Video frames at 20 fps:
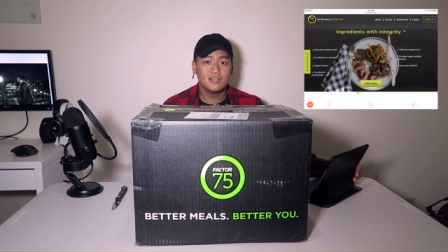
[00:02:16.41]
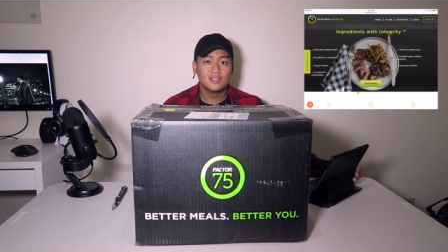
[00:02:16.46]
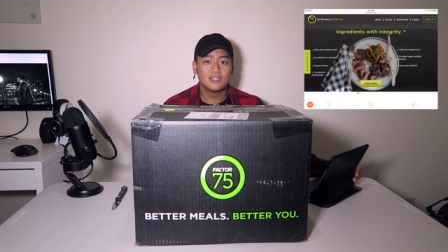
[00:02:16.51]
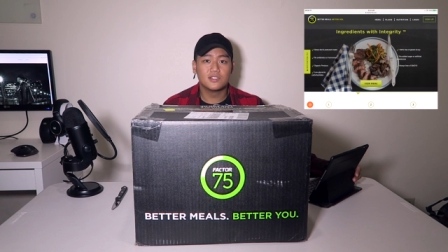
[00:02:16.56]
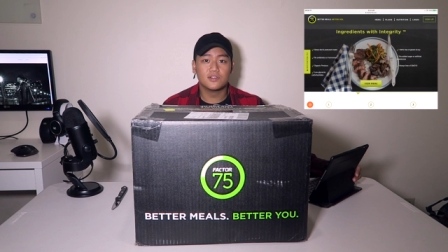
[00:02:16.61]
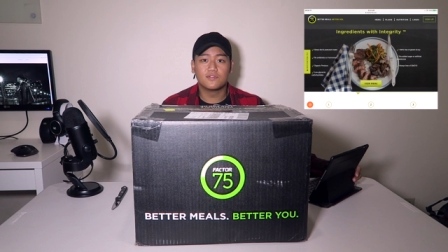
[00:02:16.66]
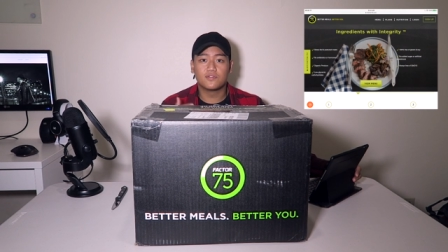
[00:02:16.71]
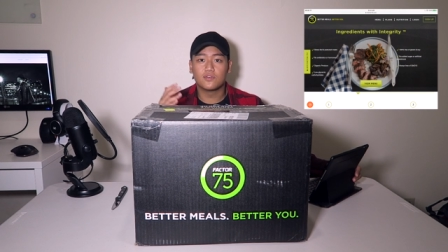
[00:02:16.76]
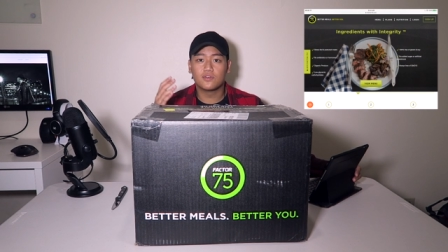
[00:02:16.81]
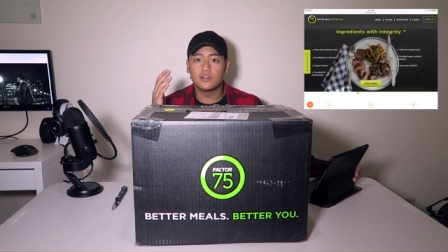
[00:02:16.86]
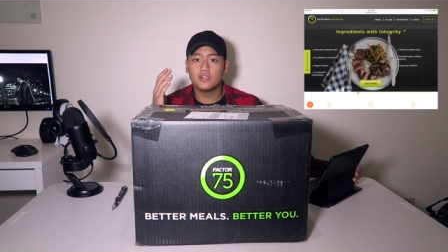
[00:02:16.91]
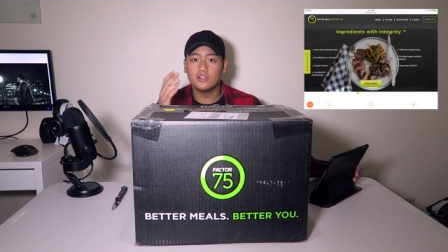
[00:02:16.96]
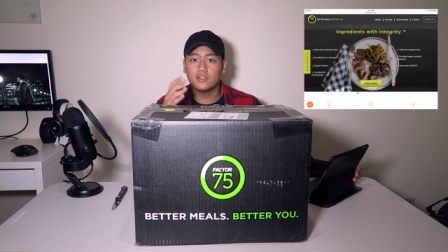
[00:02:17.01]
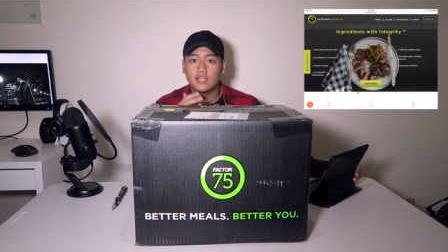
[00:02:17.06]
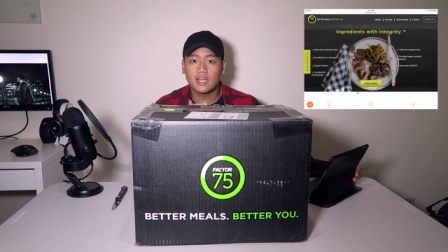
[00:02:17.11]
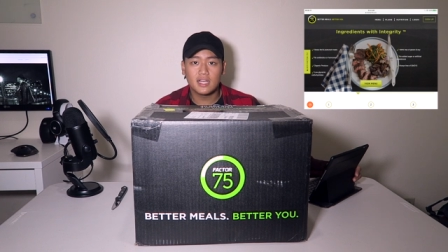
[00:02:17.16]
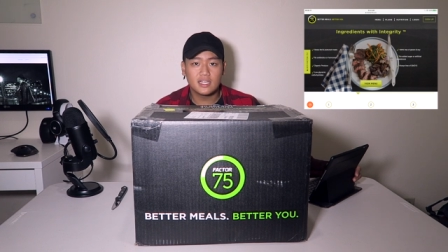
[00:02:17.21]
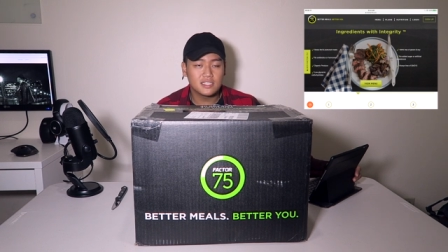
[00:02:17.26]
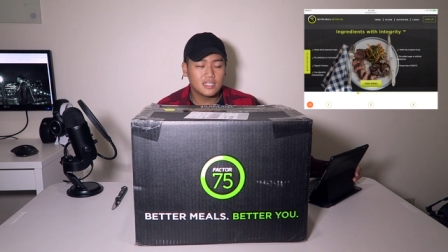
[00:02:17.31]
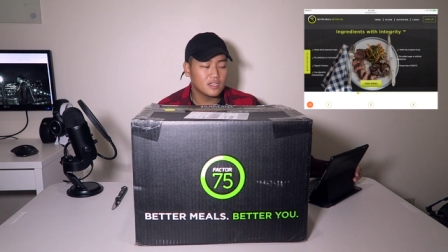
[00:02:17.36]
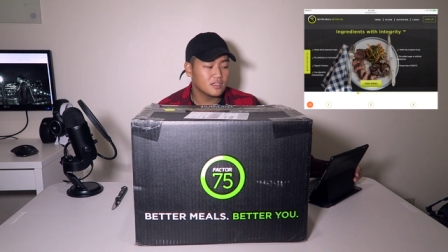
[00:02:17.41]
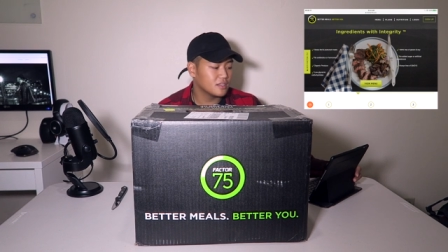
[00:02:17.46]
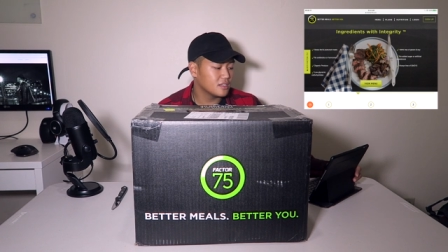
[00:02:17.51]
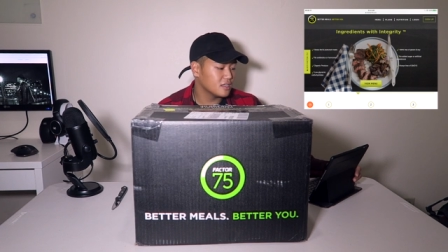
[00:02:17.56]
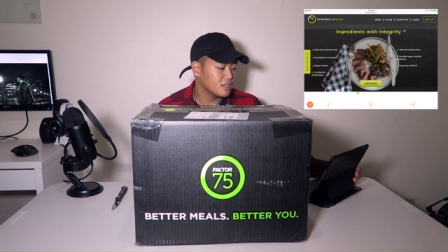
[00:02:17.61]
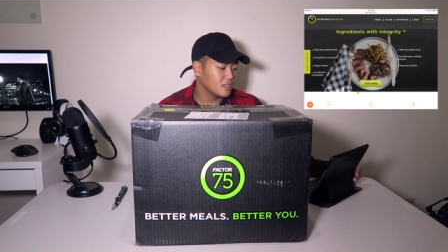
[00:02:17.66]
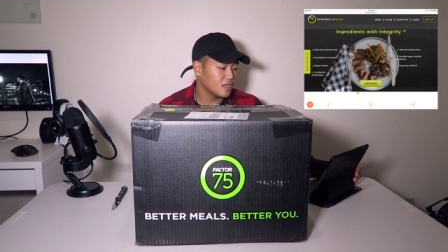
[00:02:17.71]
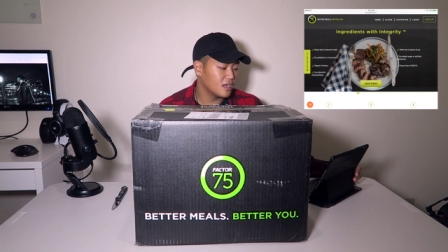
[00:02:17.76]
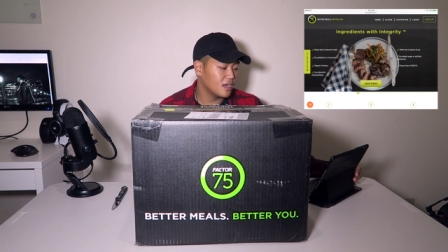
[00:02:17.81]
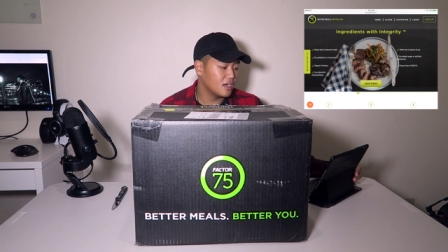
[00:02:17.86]
So for you guys out
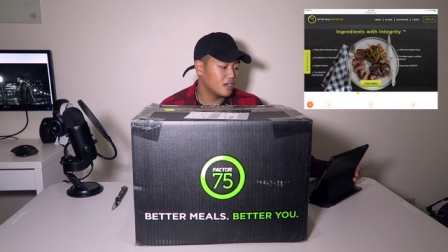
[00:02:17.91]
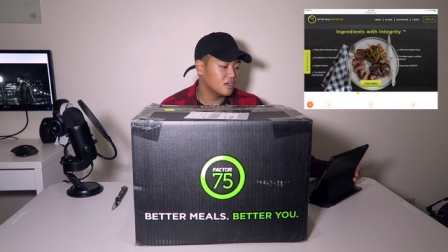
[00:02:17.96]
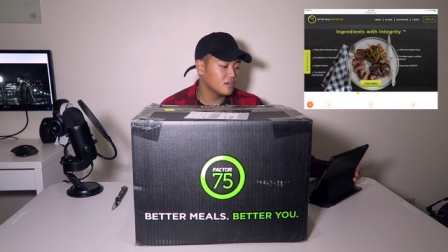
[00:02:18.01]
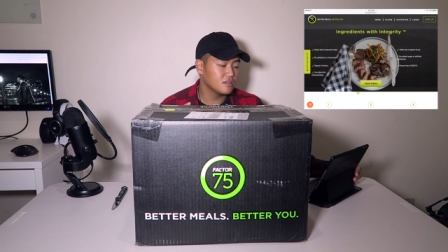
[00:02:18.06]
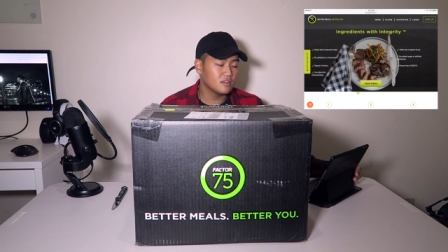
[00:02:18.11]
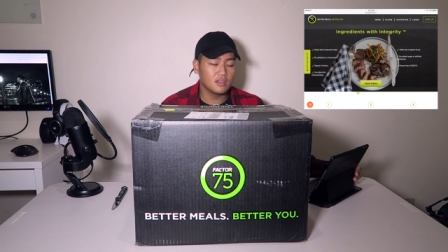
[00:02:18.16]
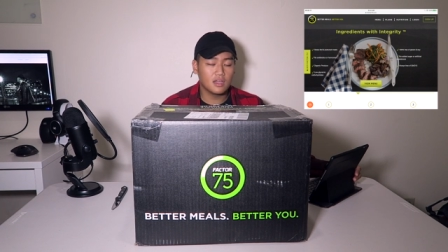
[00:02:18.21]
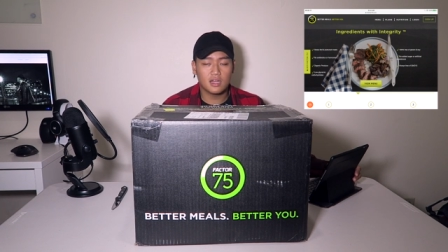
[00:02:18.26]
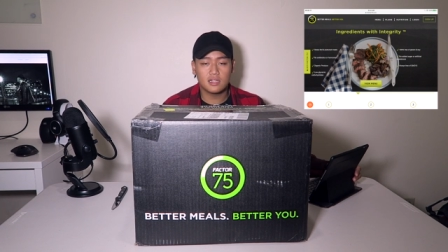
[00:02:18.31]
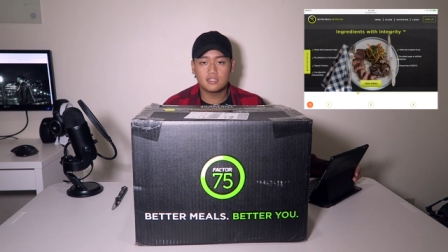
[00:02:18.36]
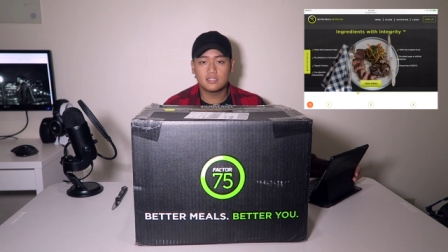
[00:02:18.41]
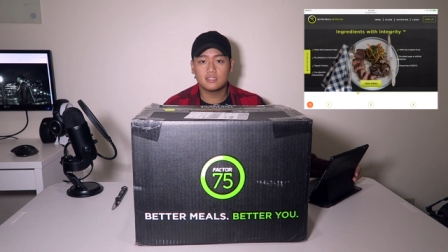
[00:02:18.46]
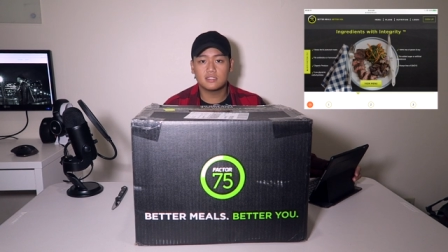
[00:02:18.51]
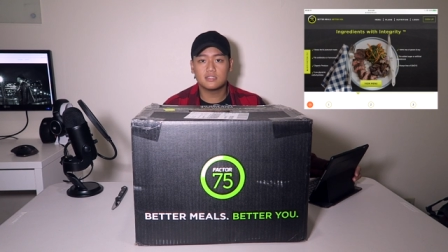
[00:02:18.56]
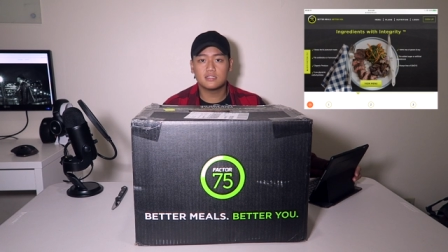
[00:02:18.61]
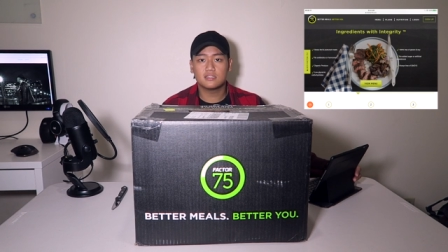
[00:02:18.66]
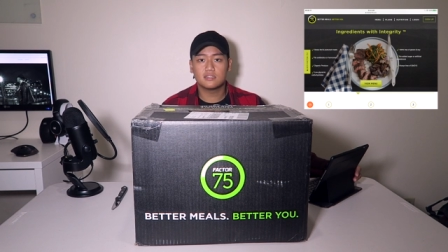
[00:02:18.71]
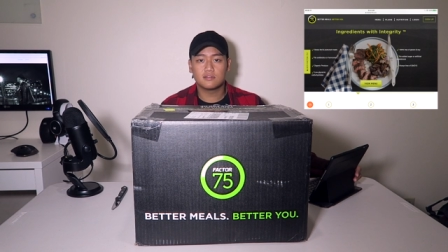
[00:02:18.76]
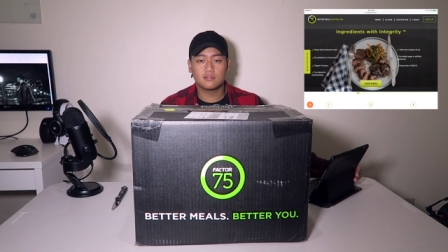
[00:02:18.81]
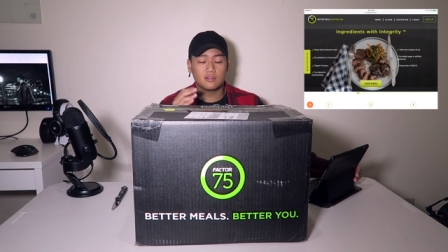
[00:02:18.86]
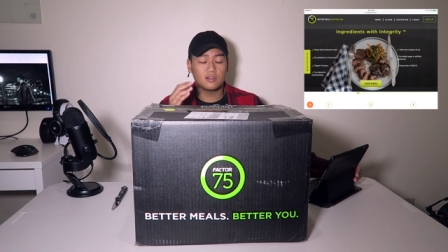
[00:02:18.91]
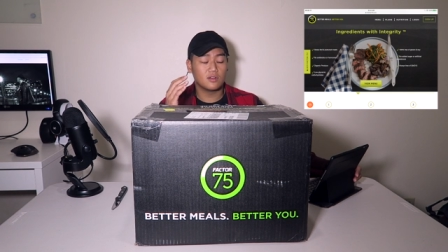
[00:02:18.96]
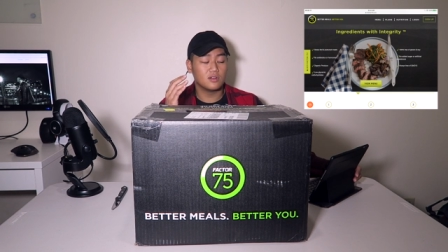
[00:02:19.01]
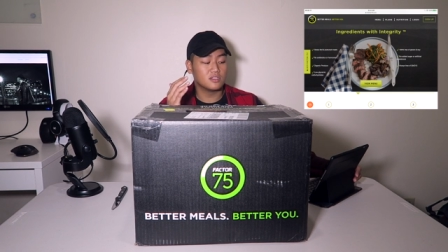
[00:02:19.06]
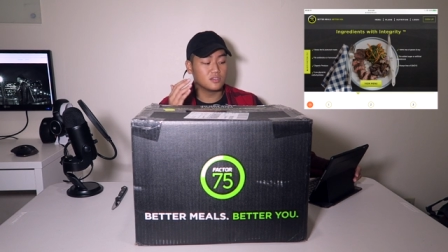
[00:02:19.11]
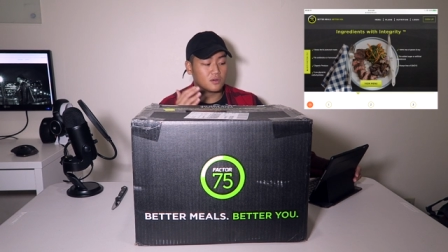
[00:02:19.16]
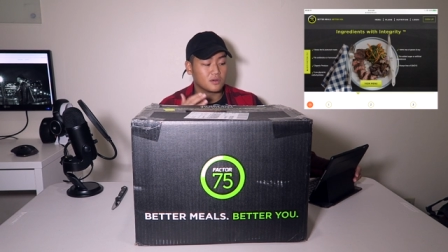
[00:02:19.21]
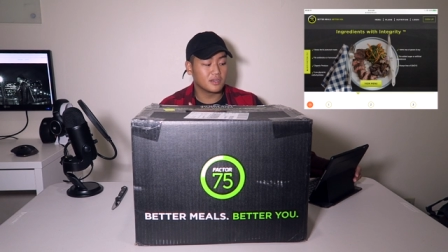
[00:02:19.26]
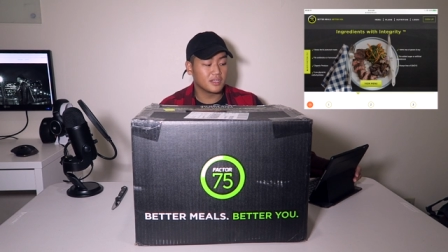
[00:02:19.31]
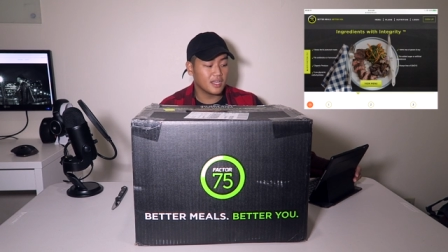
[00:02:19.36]
there that are health Nazis,
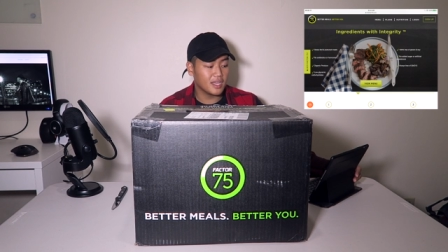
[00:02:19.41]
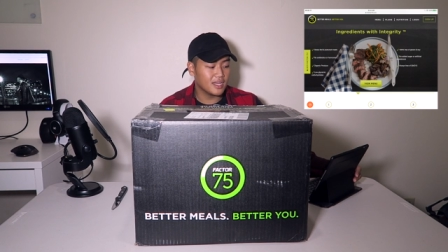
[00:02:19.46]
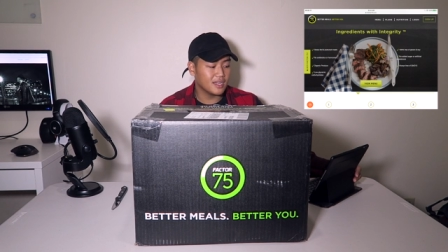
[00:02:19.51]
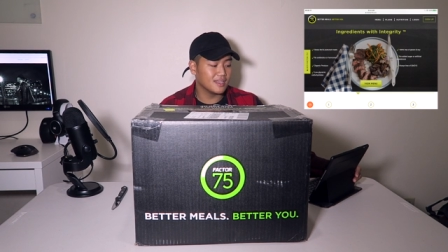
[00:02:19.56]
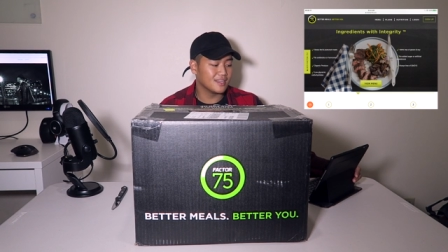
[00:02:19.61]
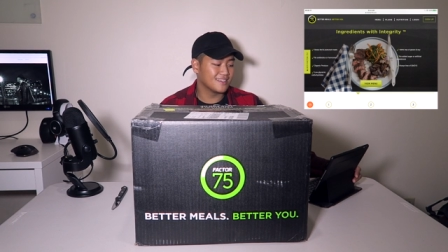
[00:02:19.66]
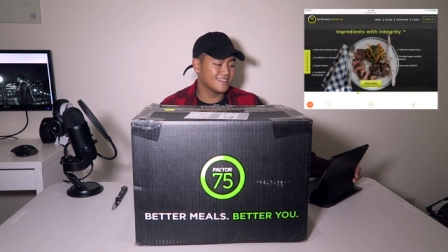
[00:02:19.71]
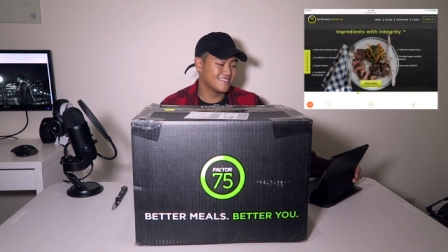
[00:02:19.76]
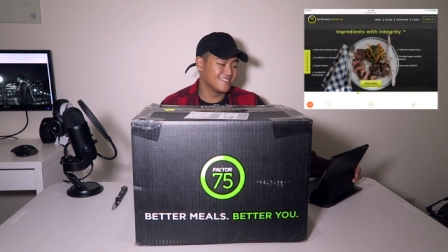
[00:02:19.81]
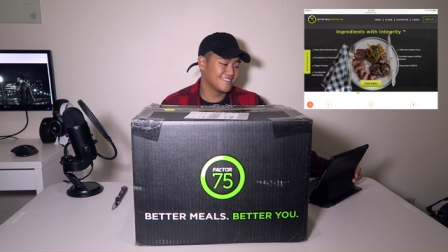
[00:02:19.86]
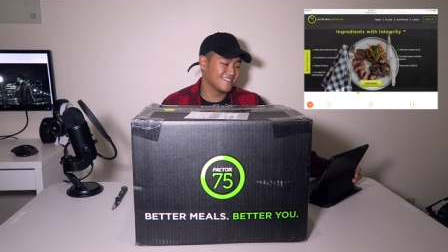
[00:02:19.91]
it's organic.